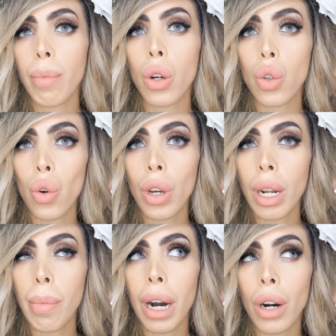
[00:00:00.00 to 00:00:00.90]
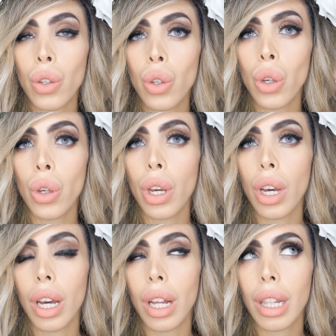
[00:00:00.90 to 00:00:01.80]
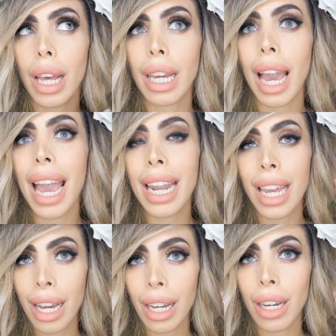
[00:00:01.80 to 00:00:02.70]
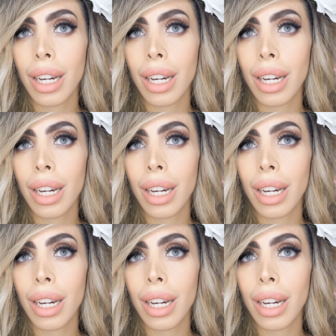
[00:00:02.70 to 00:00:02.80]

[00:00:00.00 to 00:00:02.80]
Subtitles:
I'm not talking about like any